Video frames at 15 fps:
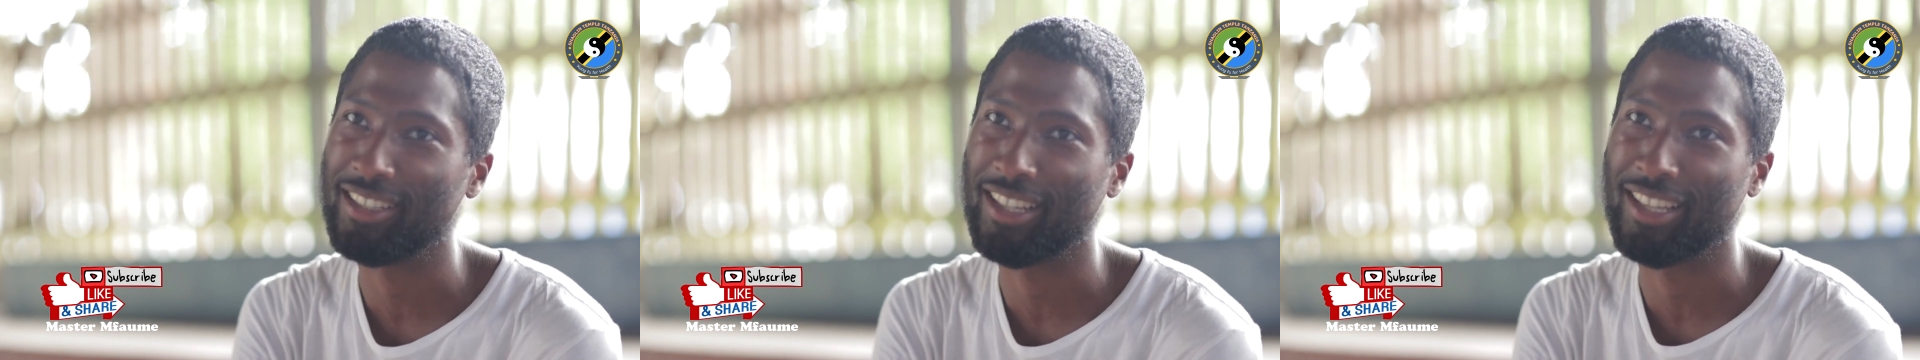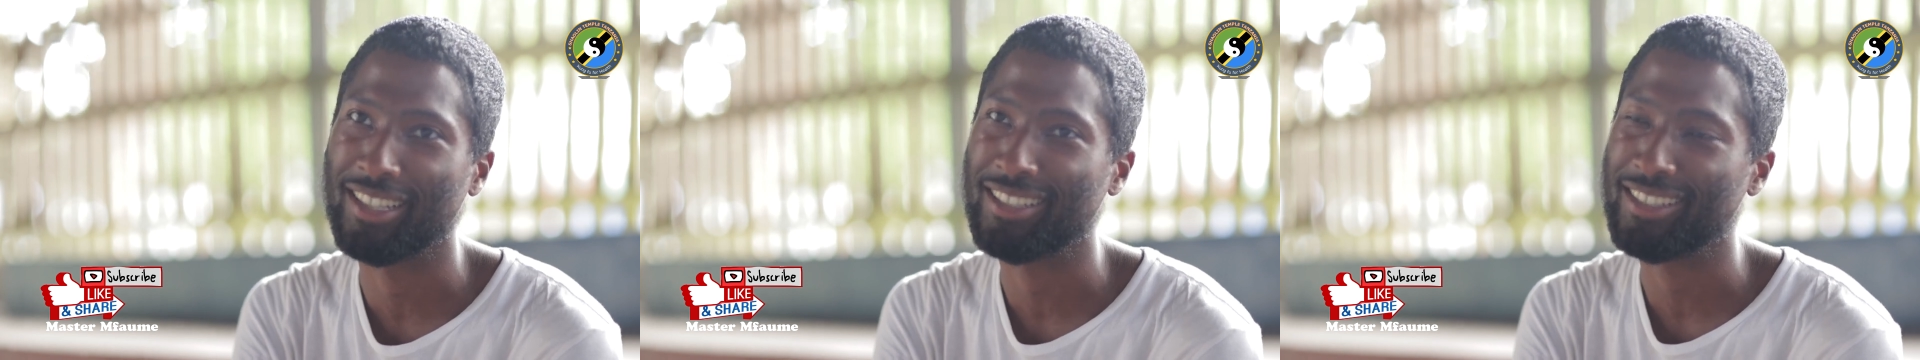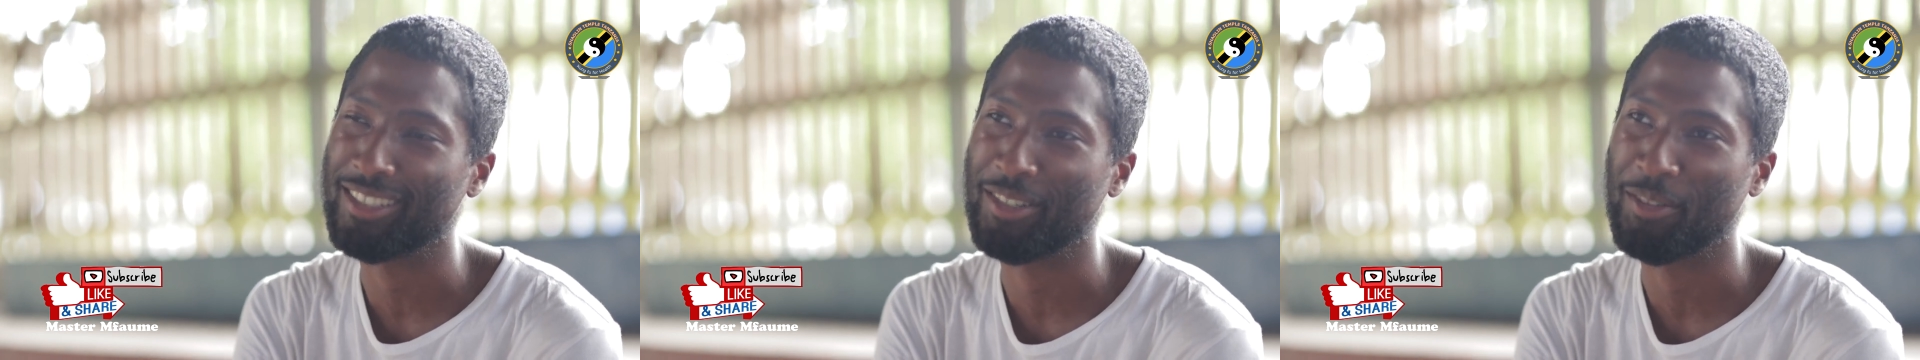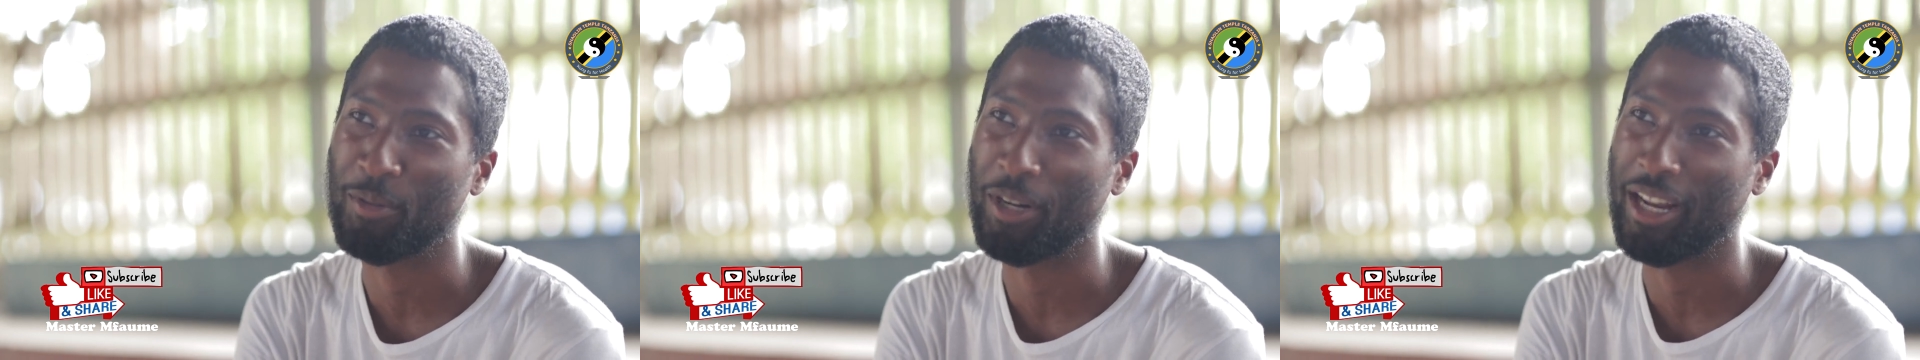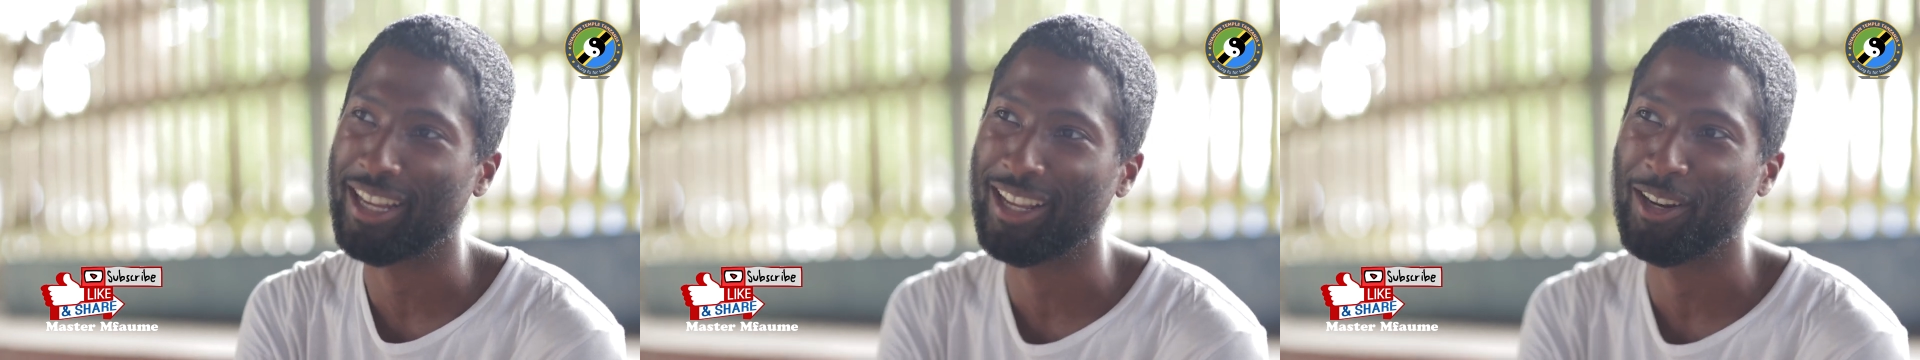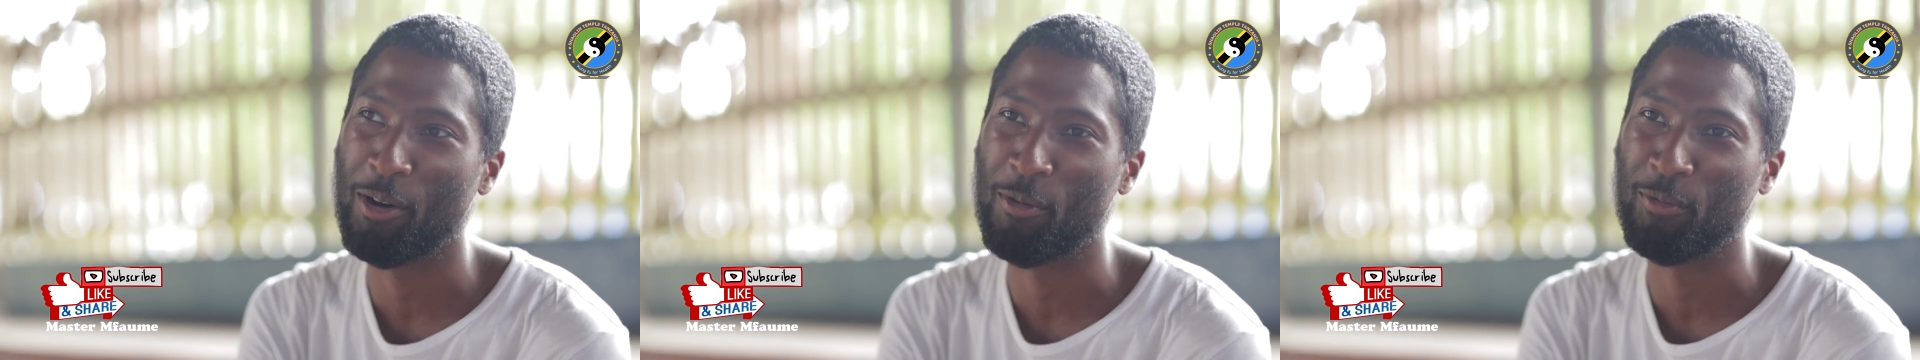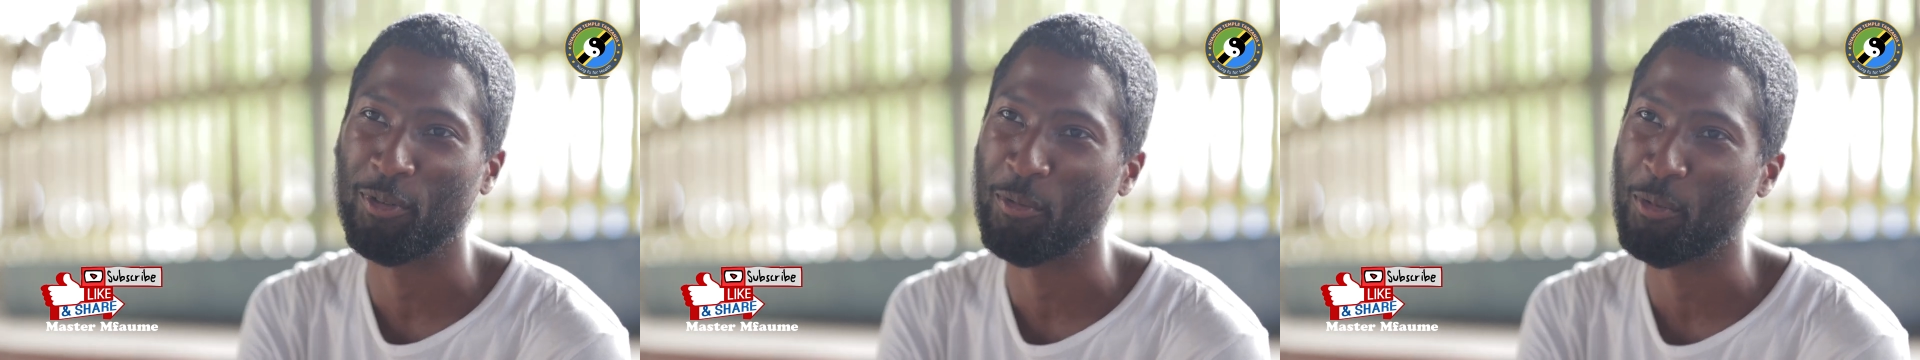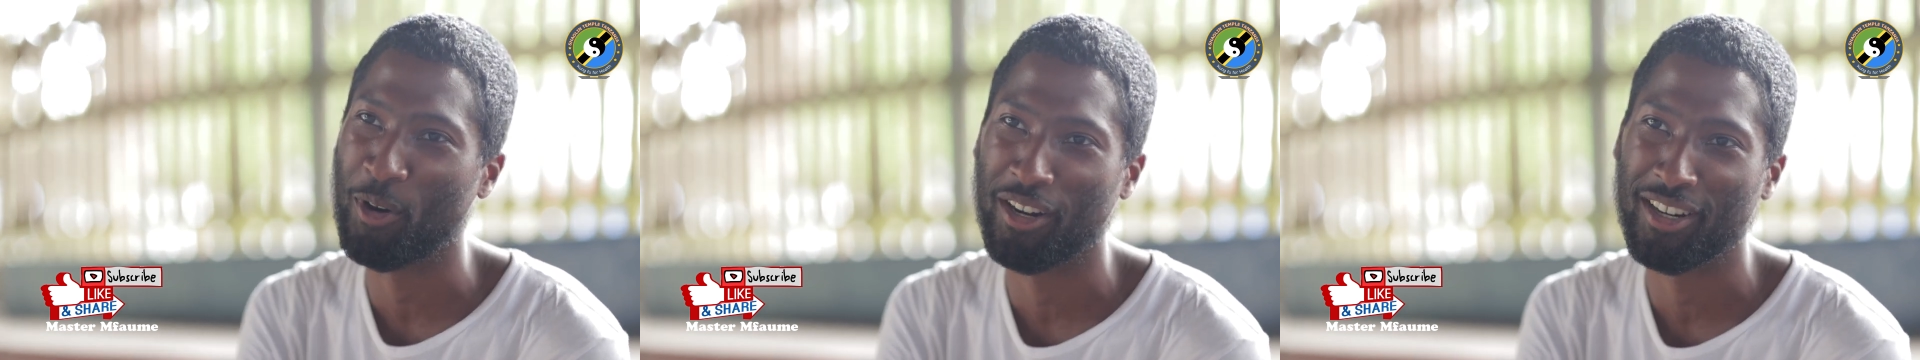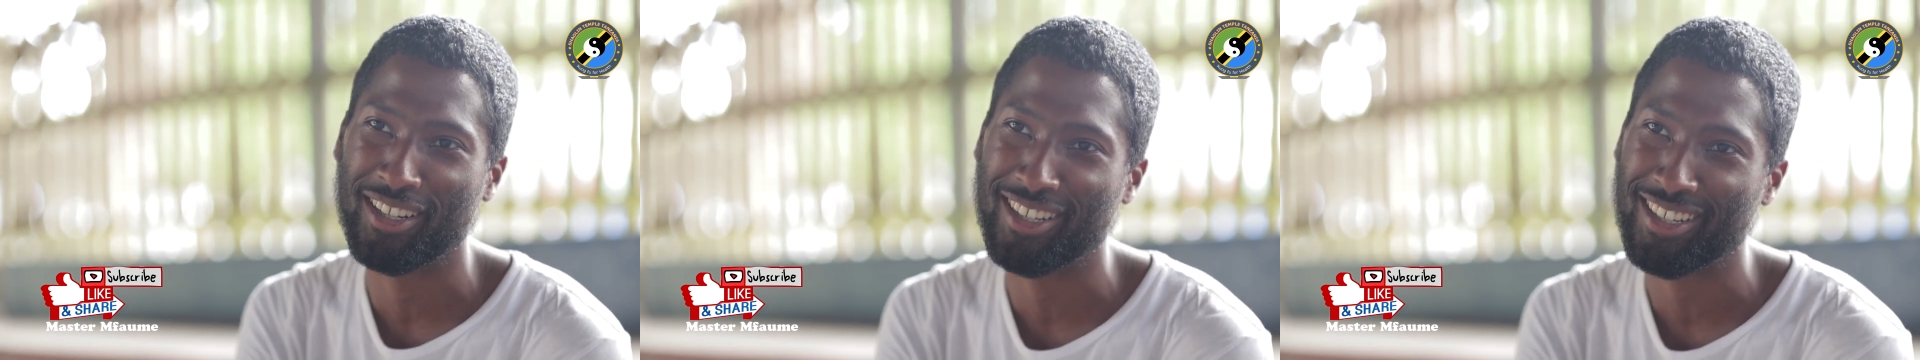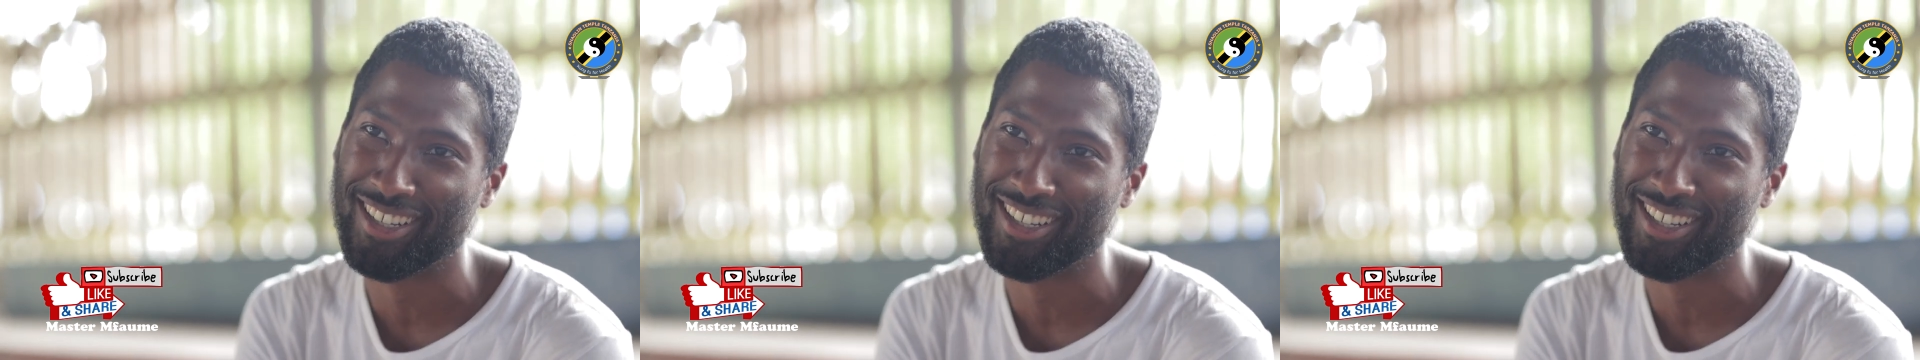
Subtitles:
Like, when I get home from work,